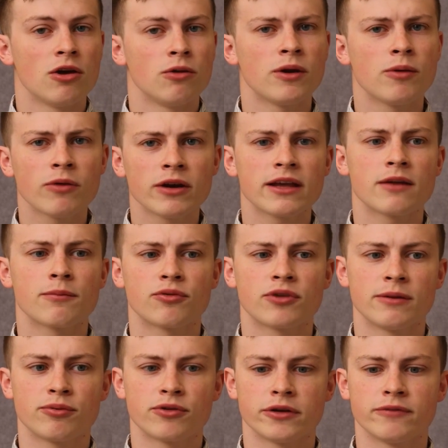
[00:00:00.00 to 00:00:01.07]
We want to get a
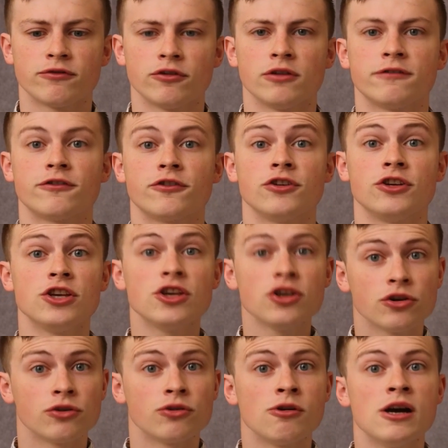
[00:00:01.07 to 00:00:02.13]
pre-approval for
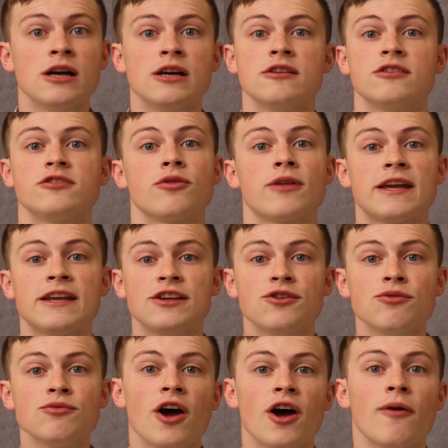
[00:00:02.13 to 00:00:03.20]
you so that
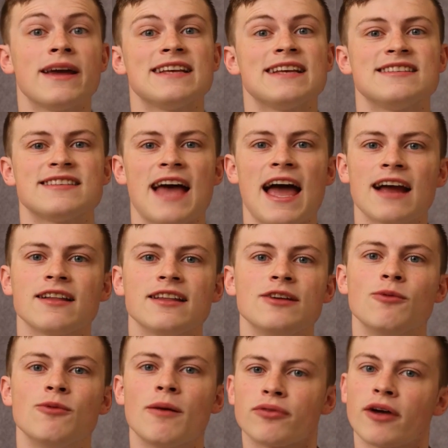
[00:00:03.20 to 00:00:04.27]
you know exactly
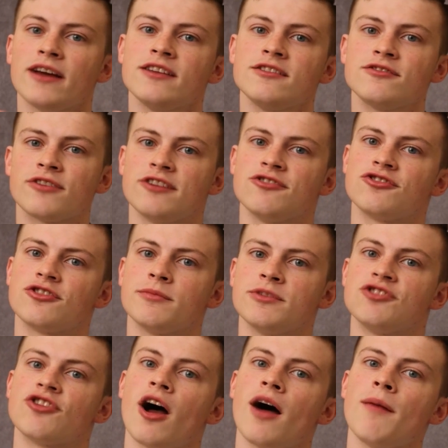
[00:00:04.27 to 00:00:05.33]
what price range to be
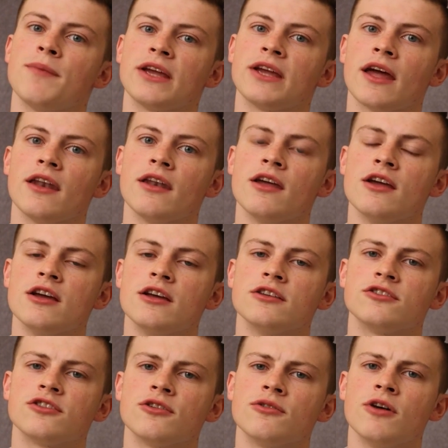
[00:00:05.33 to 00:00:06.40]
shopping in.
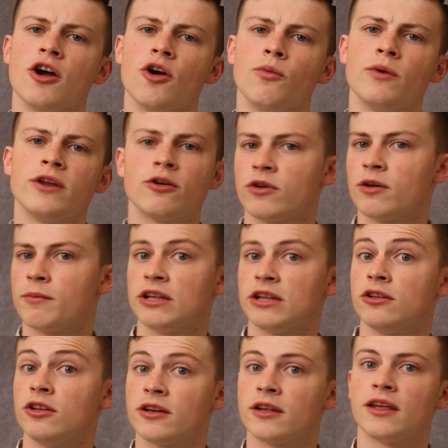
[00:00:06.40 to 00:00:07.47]
So we don't want to be
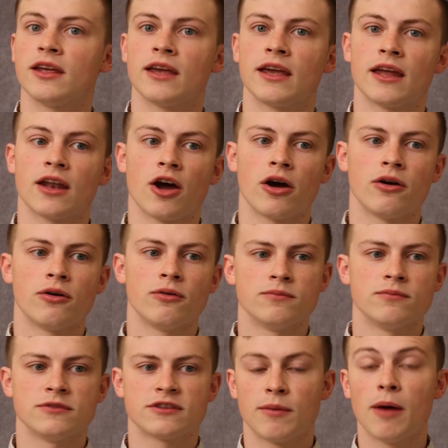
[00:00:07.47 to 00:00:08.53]
looking at
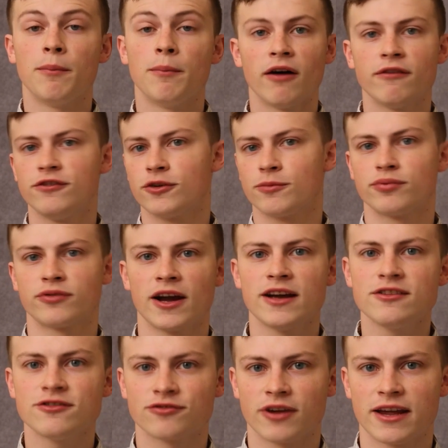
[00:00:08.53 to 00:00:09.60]
homes above your
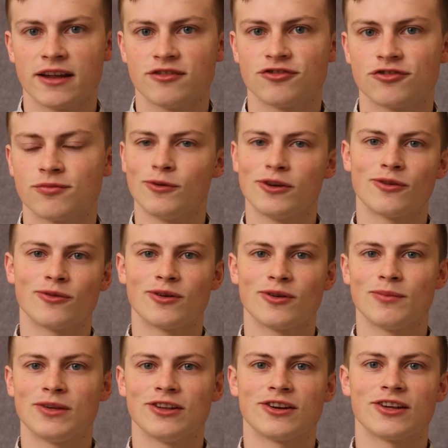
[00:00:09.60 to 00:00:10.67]
price range. We don't want to
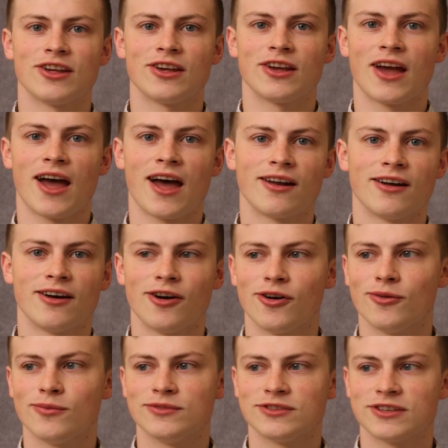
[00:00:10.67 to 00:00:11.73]
be looking at
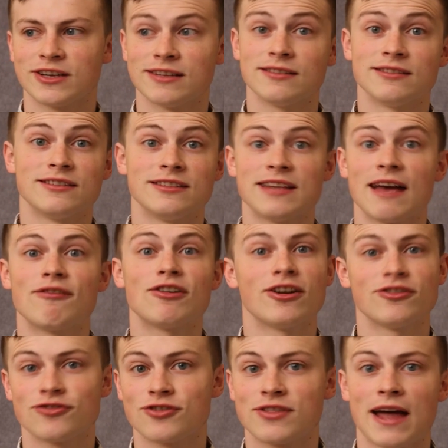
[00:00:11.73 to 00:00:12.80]
homes at
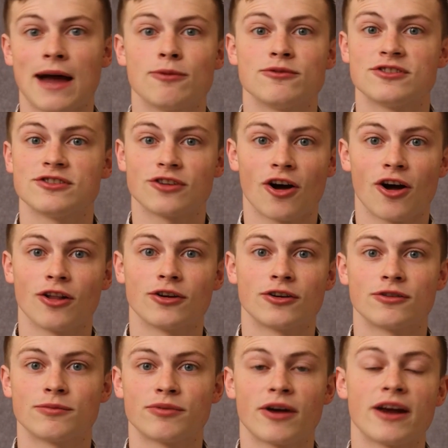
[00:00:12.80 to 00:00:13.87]

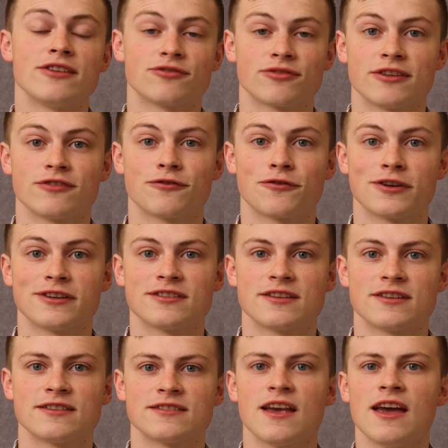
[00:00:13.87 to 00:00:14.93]
$700,000 price range, for
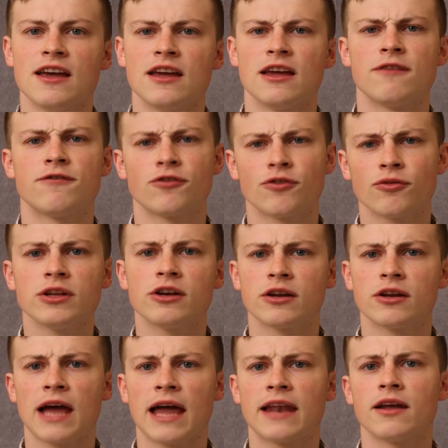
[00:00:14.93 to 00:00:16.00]
instance, if you're only
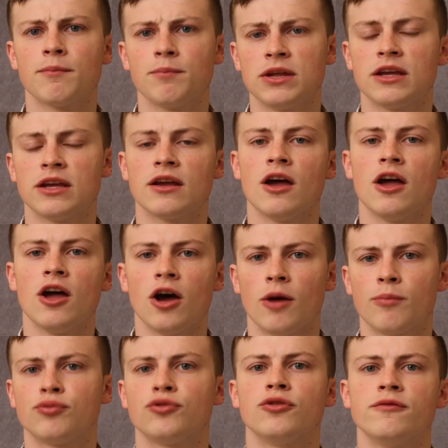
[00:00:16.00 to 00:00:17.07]
going to end up being
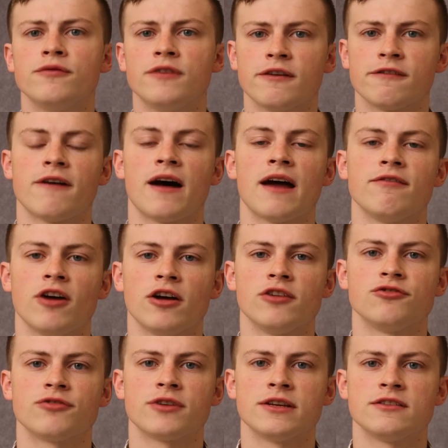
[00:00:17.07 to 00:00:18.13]
approved at
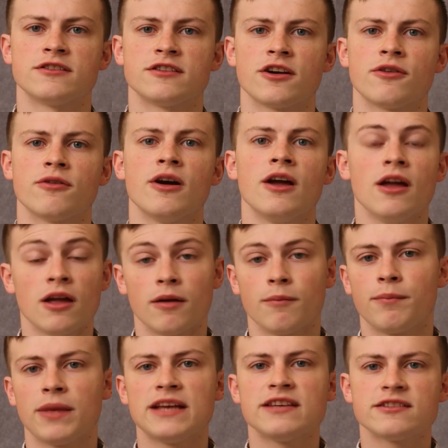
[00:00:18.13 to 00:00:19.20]
$500,000. So
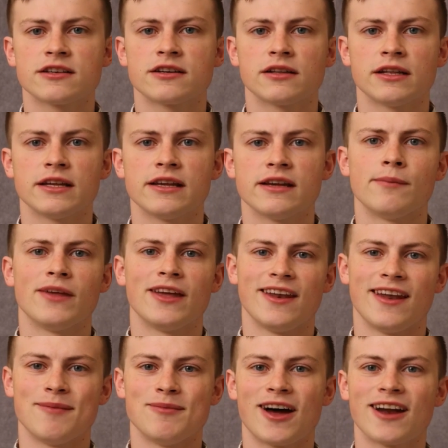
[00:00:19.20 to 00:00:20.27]
basically, and
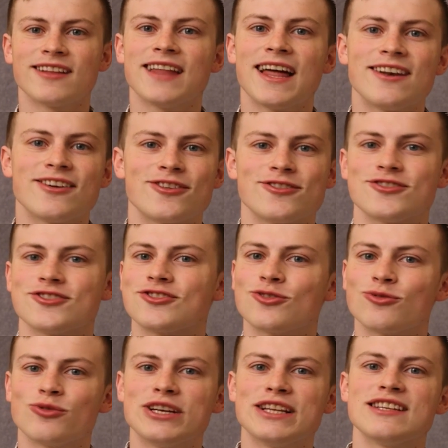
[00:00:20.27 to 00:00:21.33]
I'm not a lender, just a
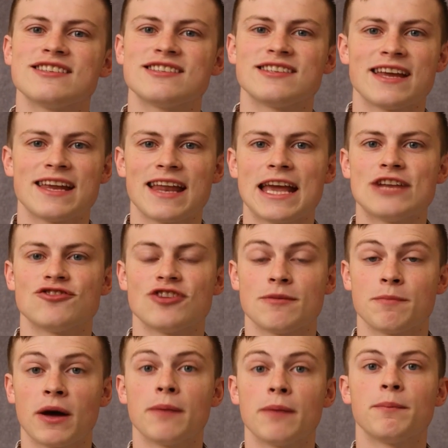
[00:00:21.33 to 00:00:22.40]
real estate
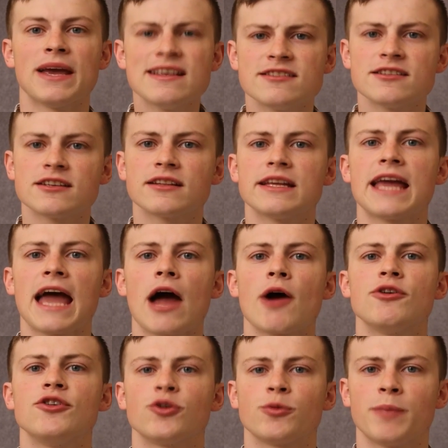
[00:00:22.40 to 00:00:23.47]
agent, but basically how
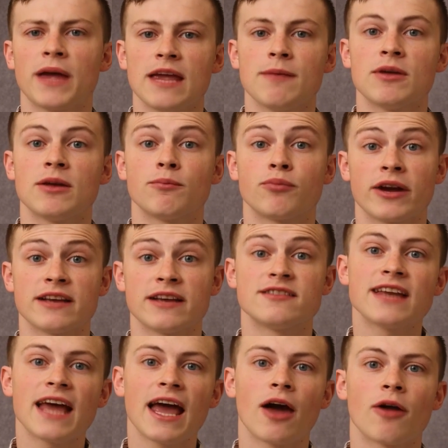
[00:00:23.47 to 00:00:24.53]
your payment breaks
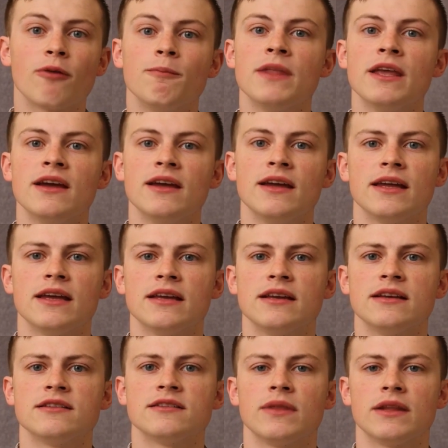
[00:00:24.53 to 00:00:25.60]
down
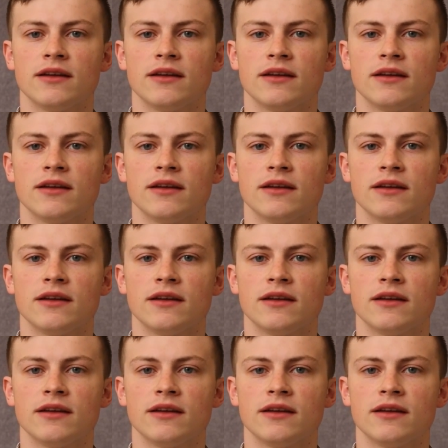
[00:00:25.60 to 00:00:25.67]
is